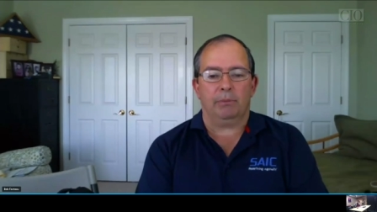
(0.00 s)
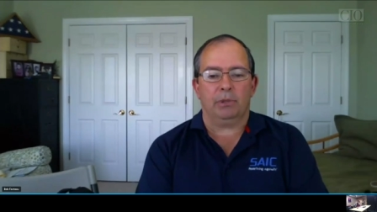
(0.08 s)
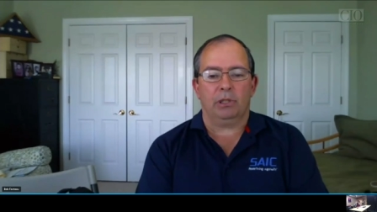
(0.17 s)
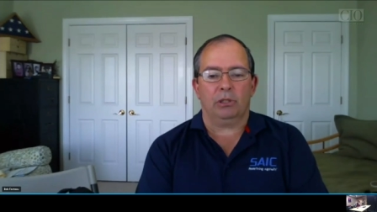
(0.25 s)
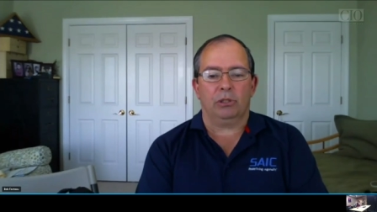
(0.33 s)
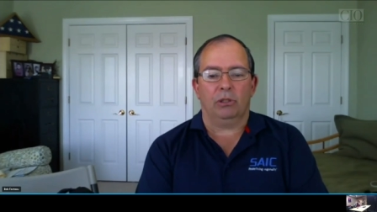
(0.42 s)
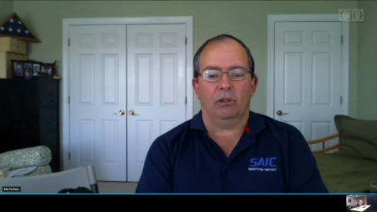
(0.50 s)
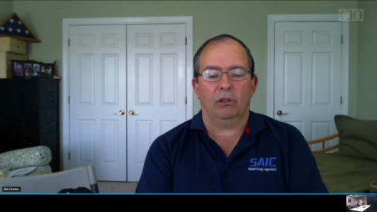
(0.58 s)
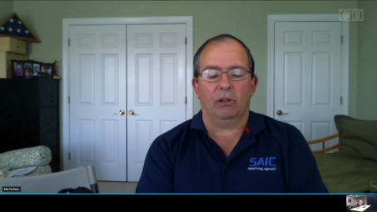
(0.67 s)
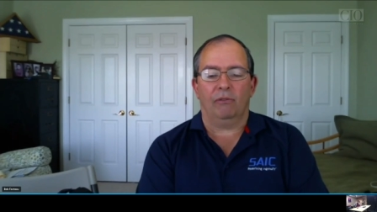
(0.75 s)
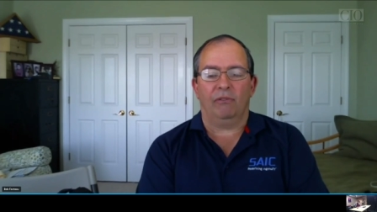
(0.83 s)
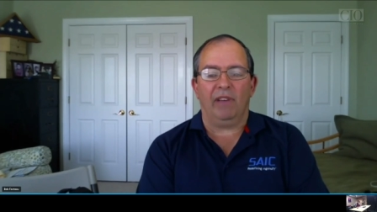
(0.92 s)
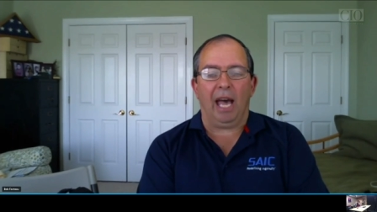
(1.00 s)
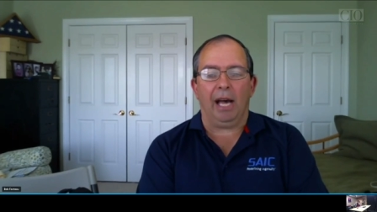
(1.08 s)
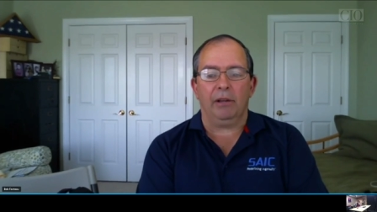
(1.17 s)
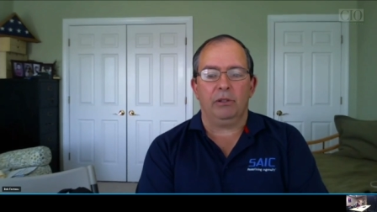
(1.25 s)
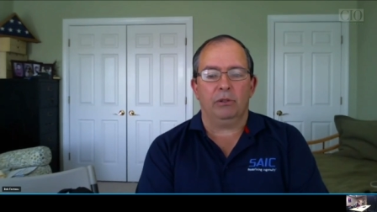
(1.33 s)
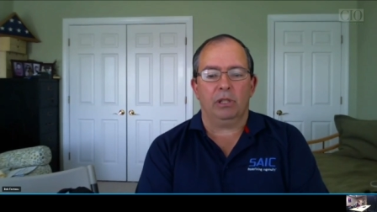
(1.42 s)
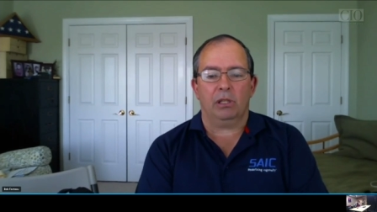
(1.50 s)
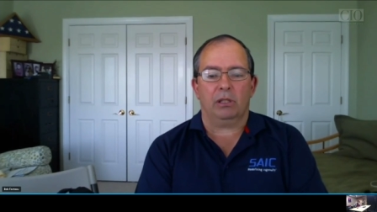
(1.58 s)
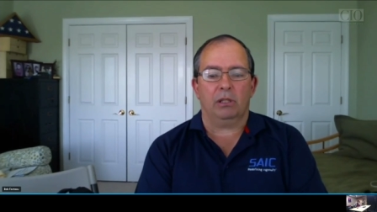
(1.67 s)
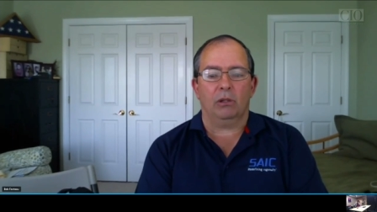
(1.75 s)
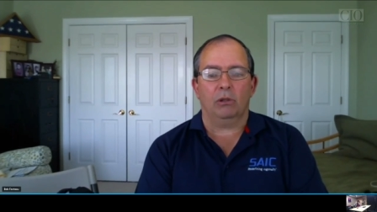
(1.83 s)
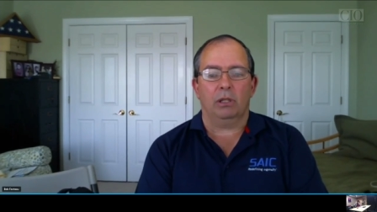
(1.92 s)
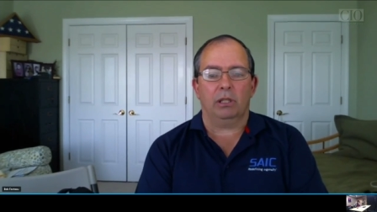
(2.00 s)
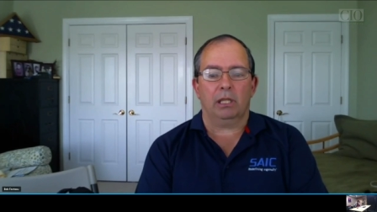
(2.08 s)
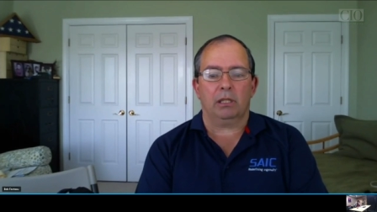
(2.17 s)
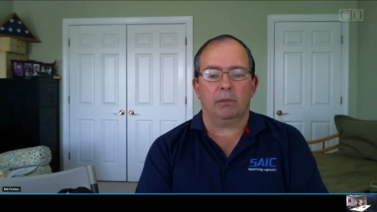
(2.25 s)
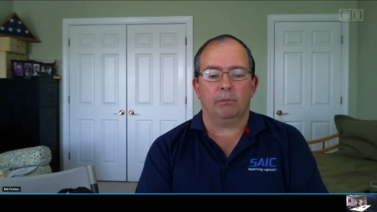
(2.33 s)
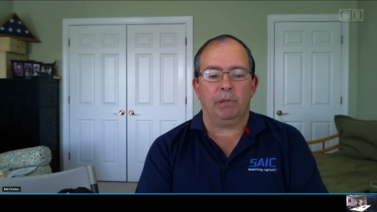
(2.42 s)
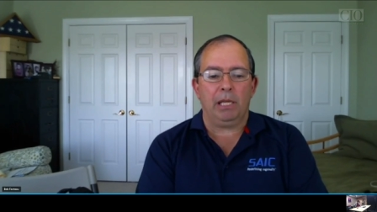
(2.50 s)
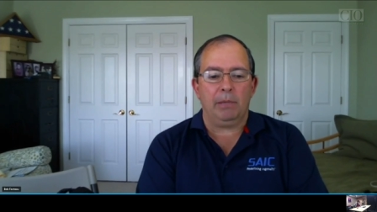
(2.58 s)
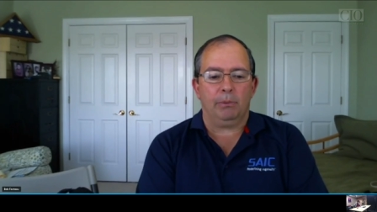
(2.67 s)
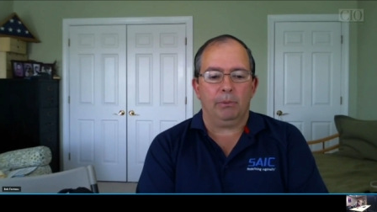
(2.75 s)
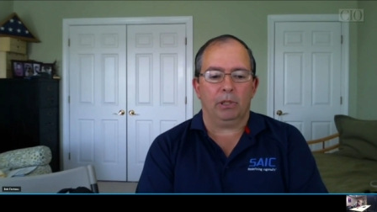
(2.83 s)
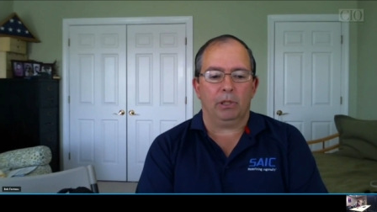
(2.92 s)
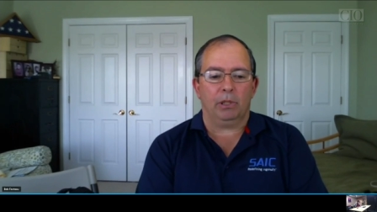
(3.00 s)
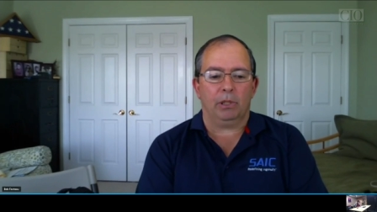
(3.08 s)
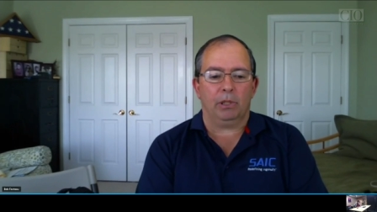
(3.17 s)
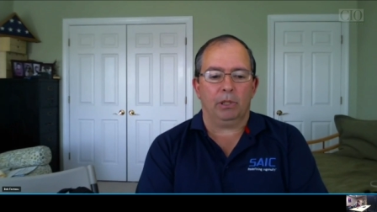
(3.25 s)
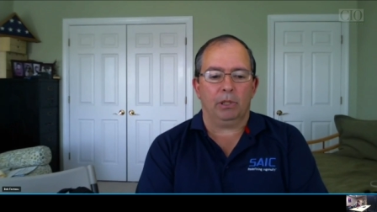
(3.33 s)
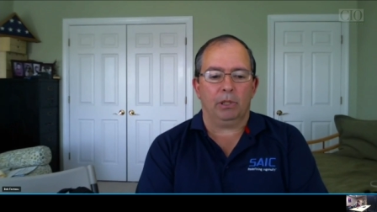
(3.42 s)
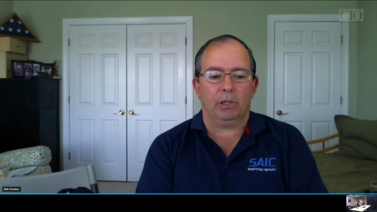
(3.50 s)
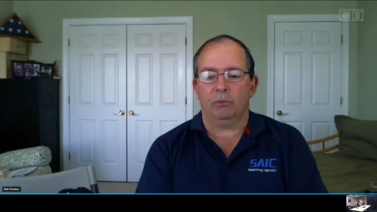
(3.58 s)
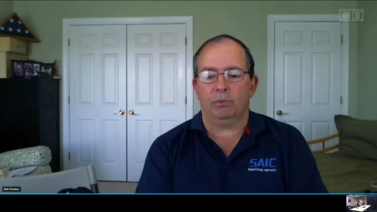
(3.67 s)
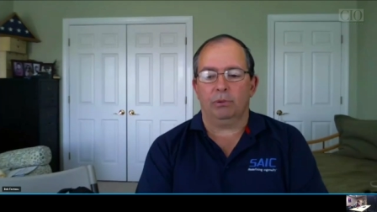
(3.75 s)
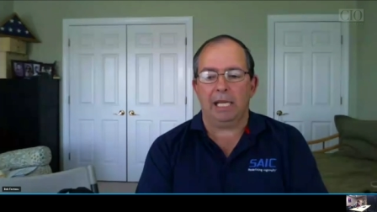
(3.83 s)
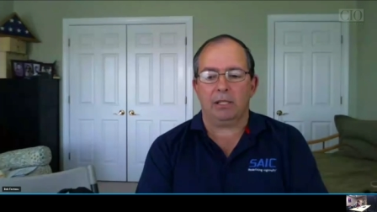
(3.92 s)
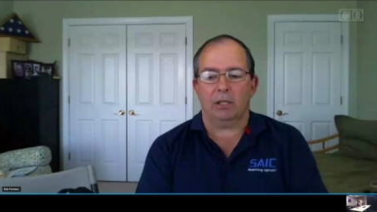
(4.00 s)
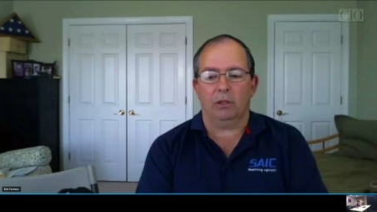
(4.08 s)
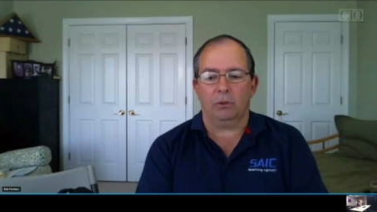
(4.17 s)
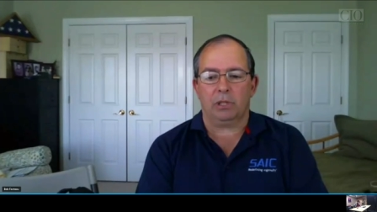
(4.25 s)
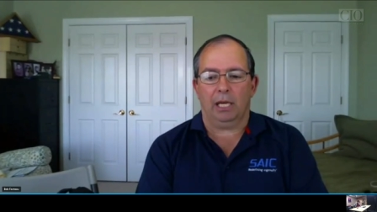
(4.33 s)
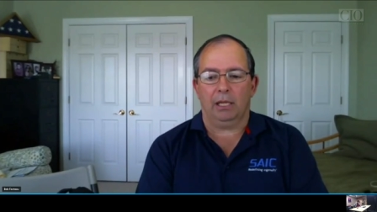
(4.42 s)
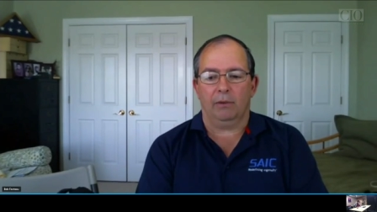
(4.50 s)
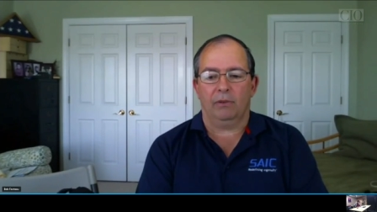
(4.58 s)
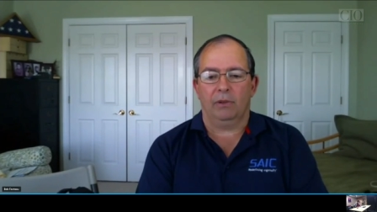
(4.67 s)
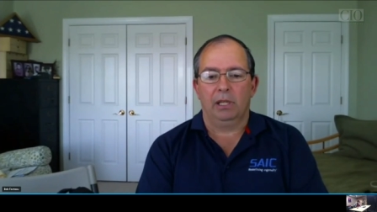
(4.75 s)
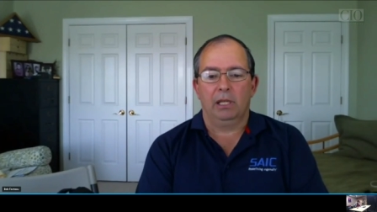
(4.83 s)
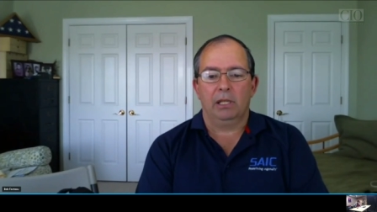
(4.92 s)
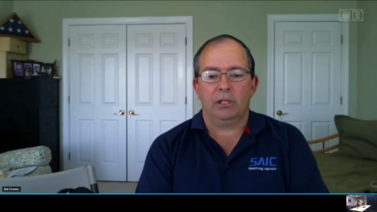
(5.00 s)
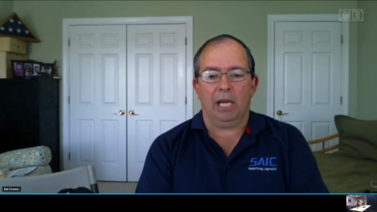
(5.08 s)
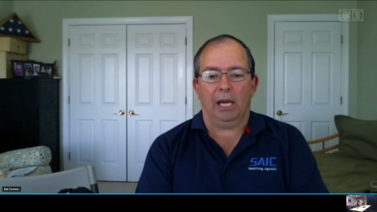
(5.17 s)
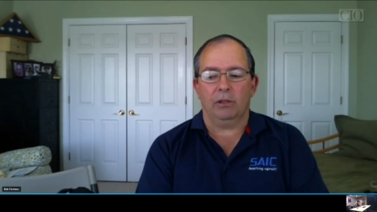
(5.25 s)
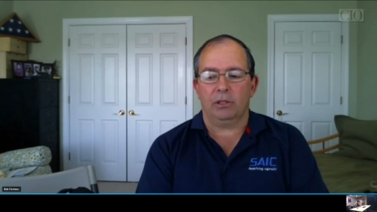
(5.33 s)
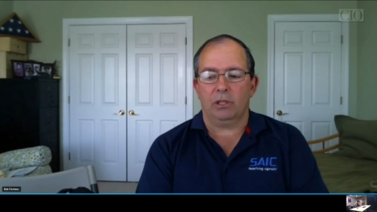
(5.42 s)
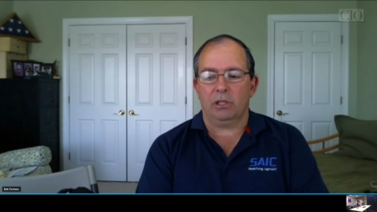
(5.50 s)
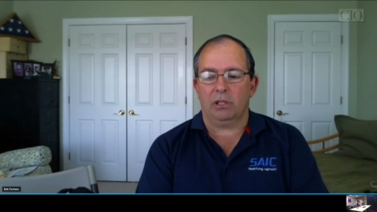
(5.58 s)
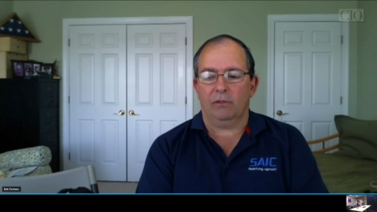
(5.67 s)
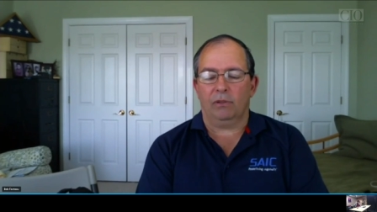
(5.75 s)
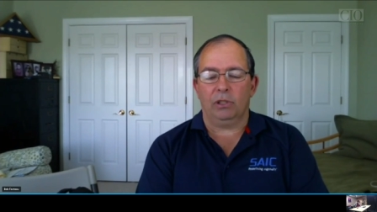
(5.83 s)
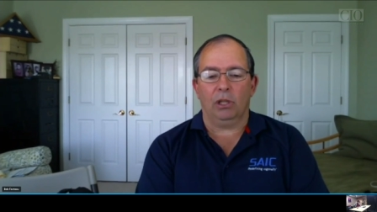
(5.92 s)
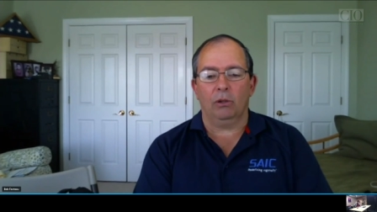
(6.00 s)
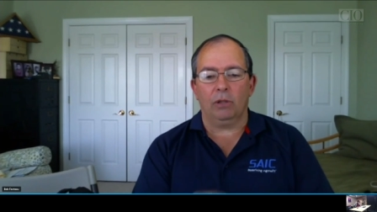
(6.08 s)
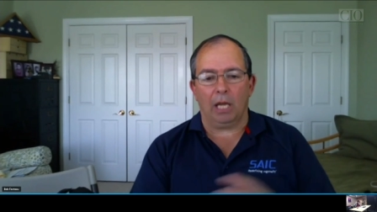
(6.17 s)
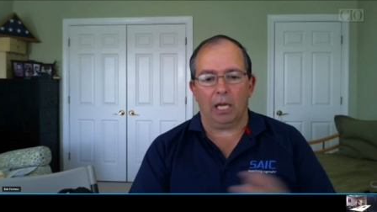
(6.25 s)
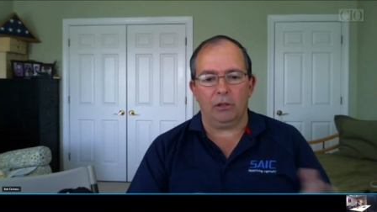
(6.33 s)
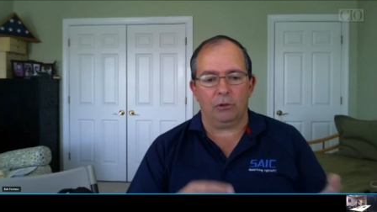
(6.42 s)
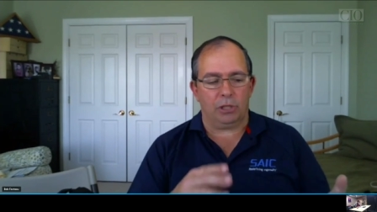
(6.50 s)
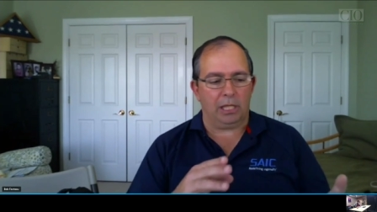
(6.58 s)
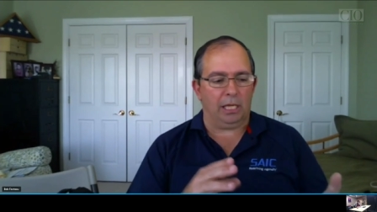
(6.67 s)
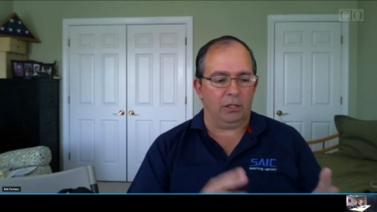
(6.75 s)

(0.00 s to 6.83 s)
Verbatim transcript: proposition or the value that the, that the people that are working with you place on those kind of challenges if you don't understand